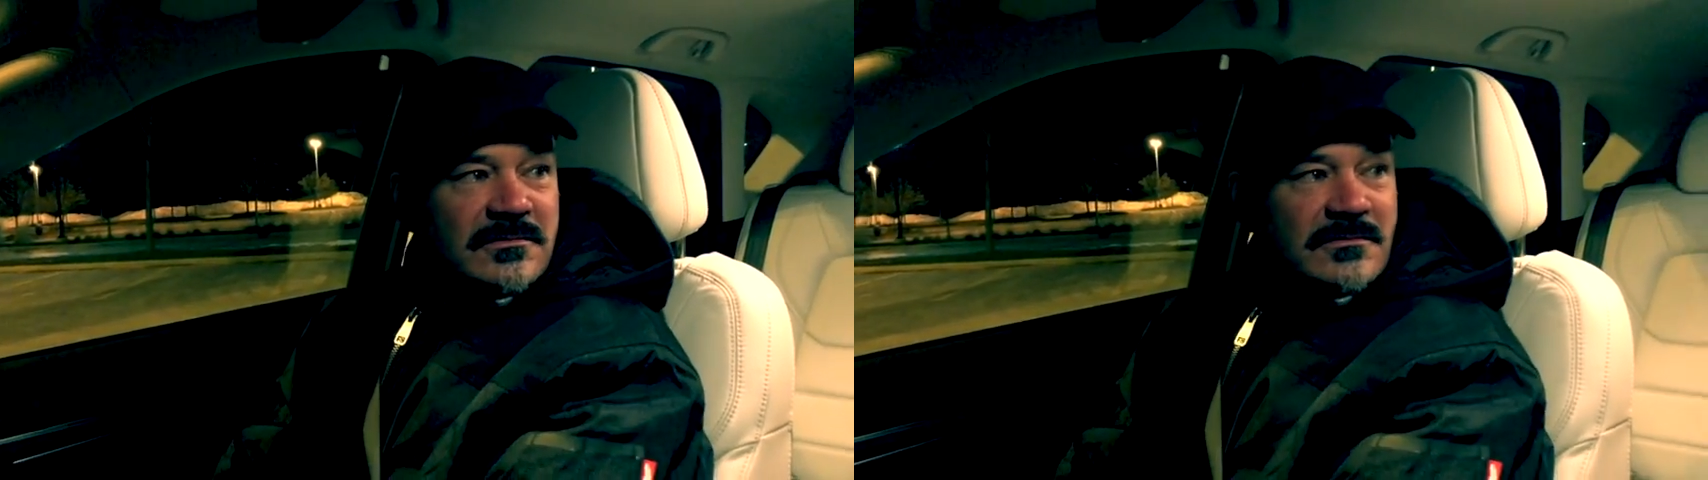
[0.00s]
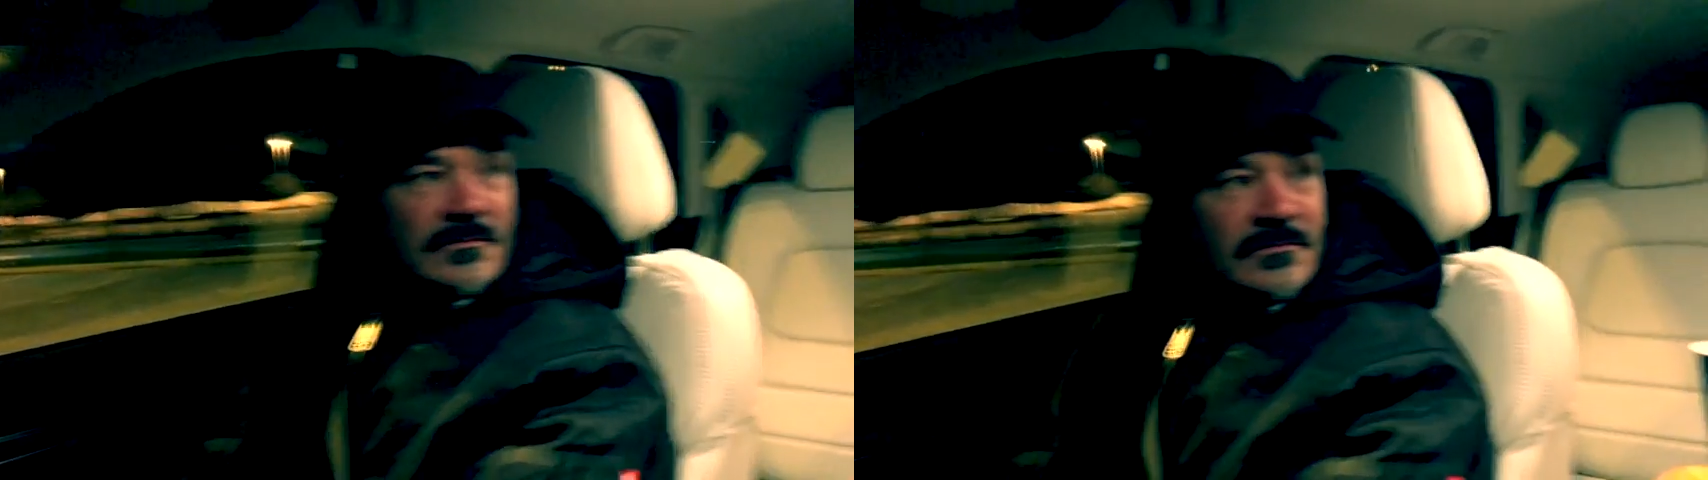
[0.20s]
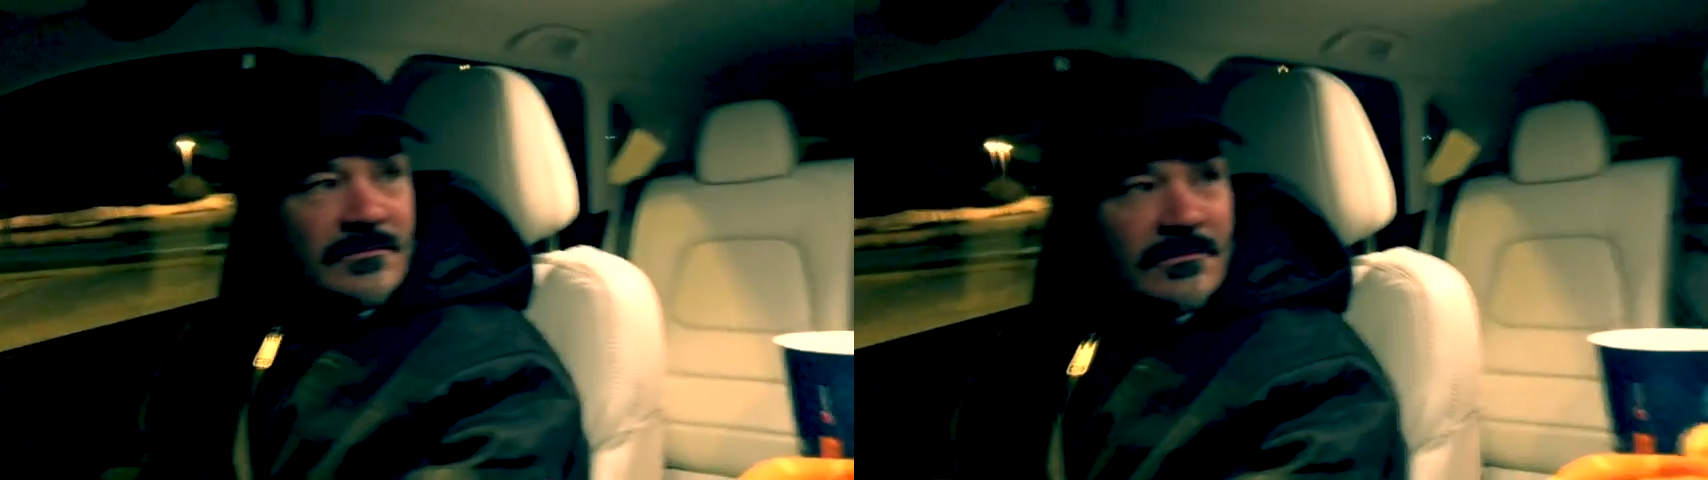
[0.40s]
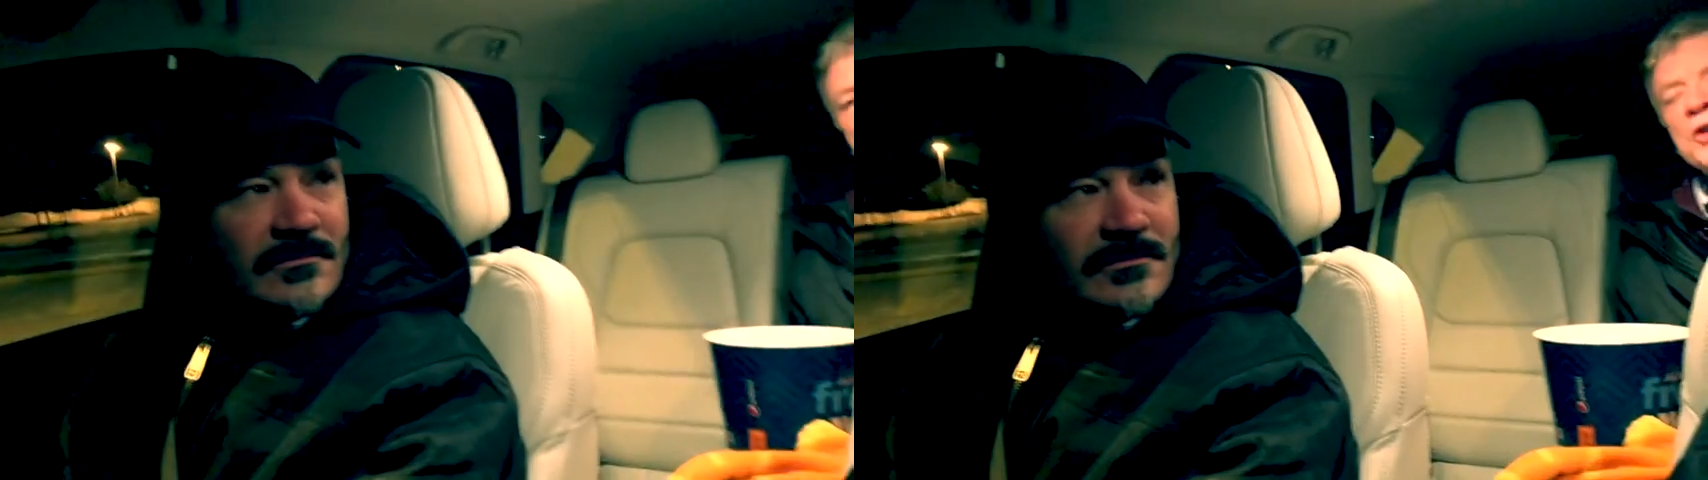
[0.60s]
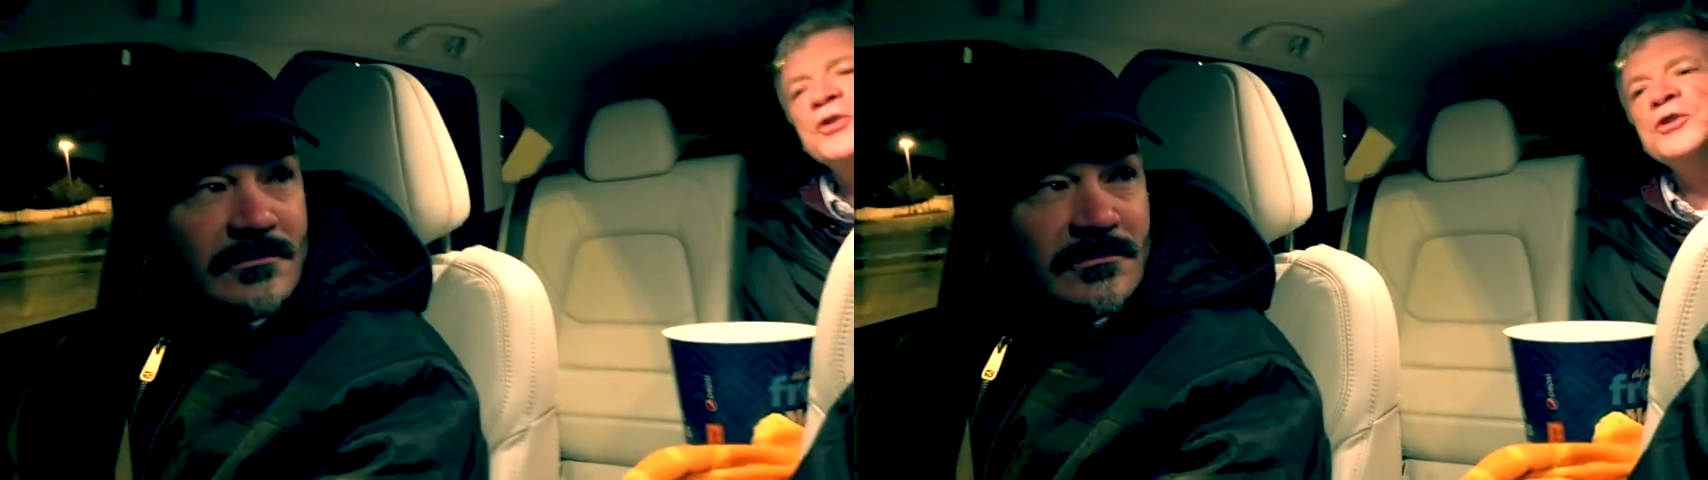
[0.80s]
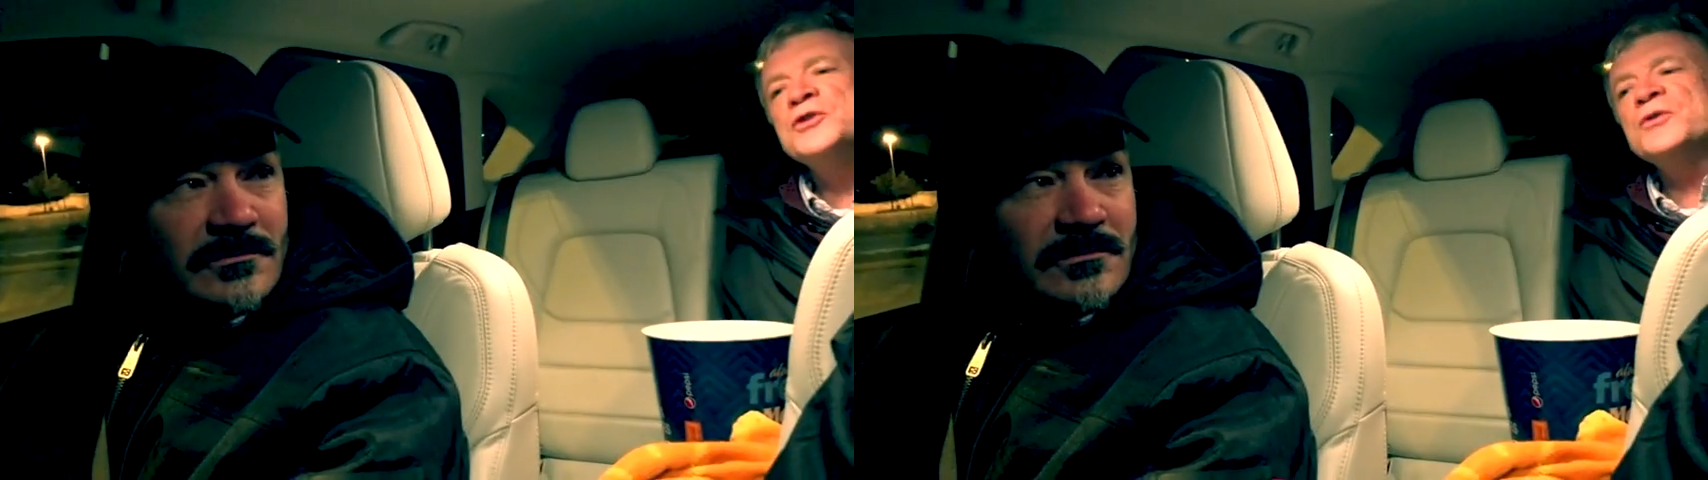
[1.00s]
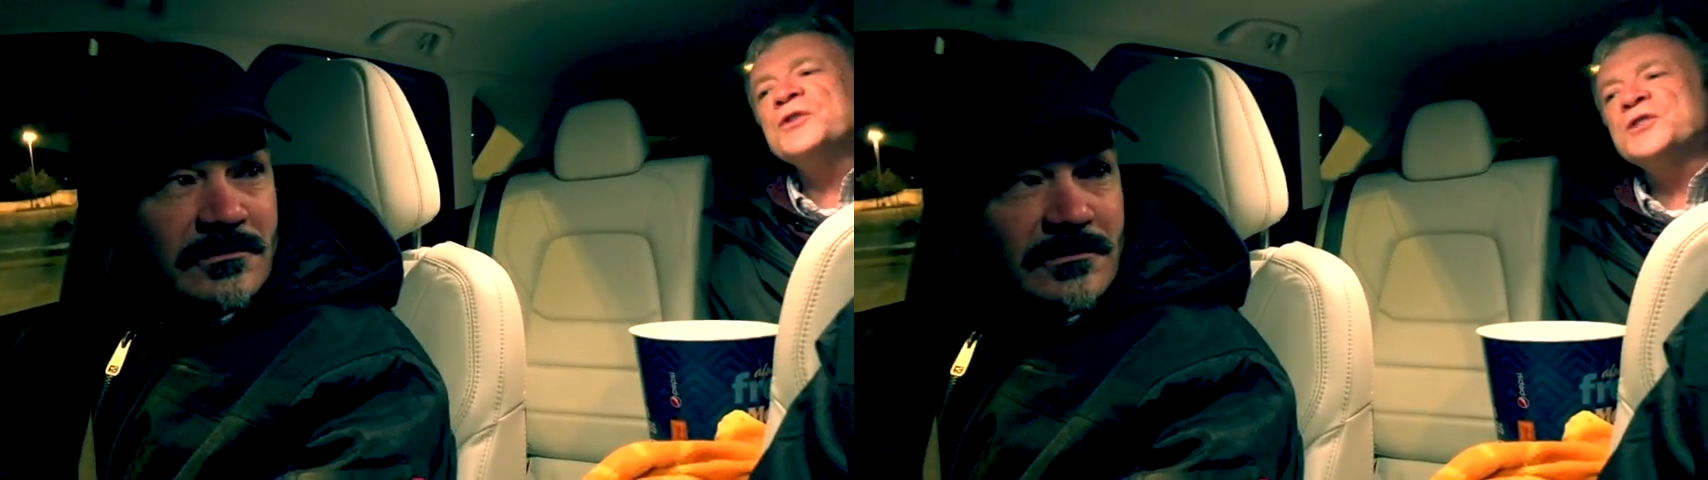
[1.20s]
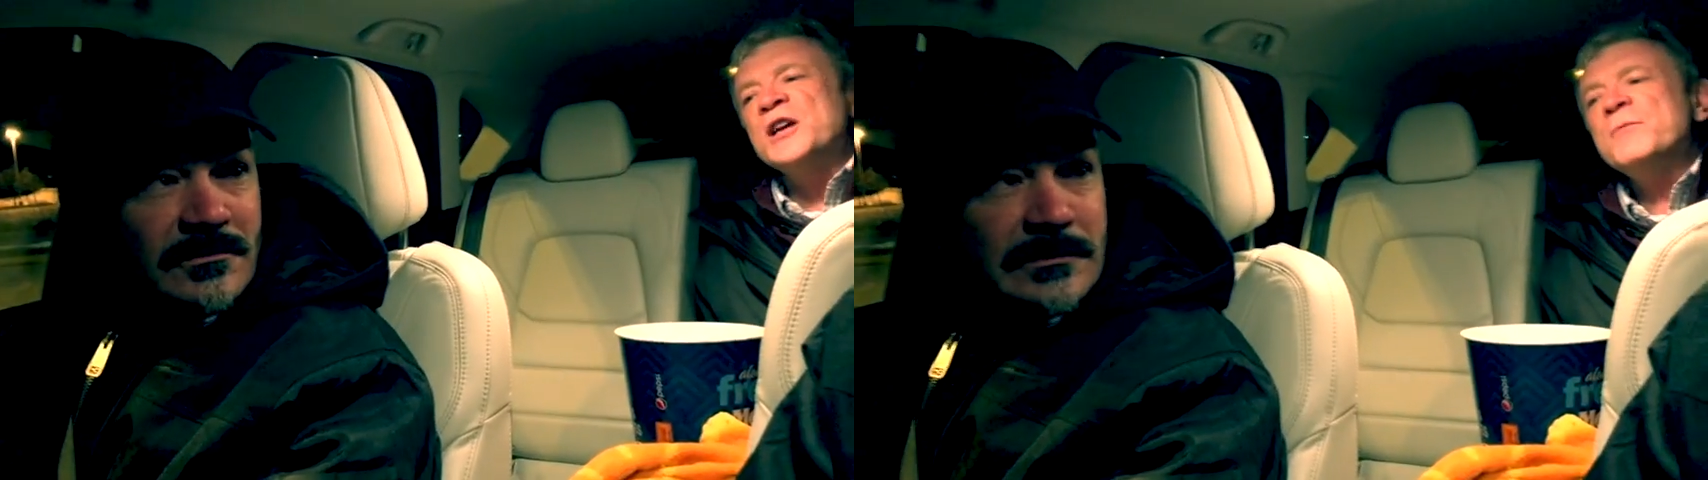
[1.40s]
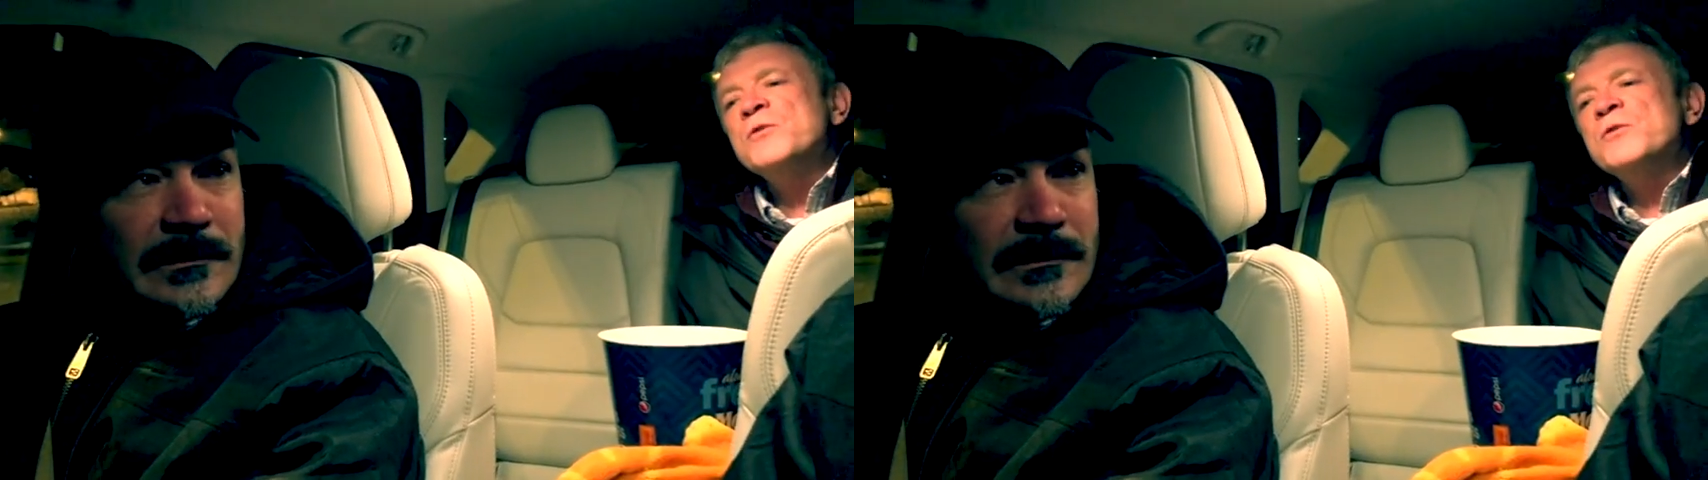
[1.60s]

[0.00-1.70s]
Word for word: So good. I mean, you could do the same